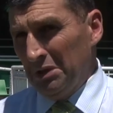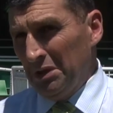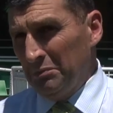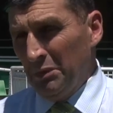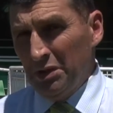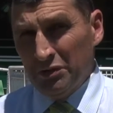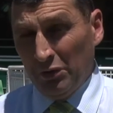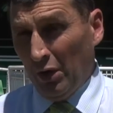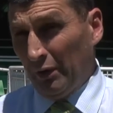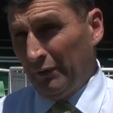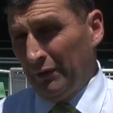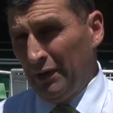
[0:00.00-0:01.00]
It means a
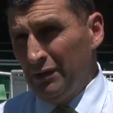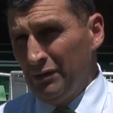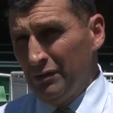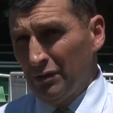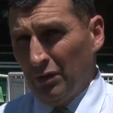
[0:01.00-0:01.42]
lot of things.